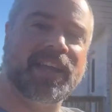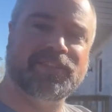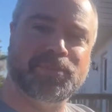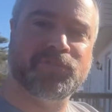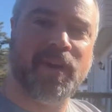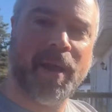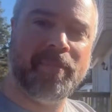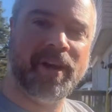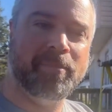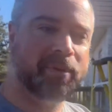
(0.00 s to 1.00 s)
that subscribe
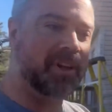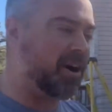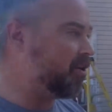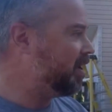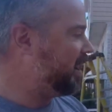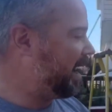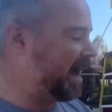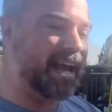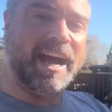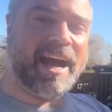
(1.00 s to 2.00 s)
button below.
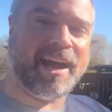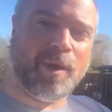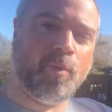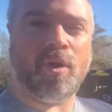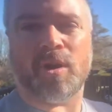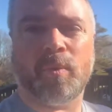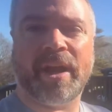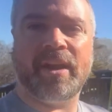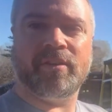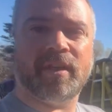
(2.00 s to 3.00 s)
I got a
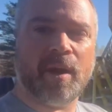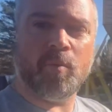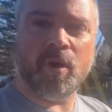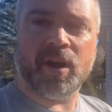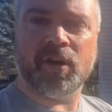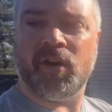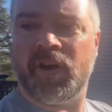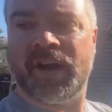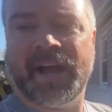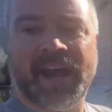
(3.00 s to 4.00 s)
walkway here that I'm working on.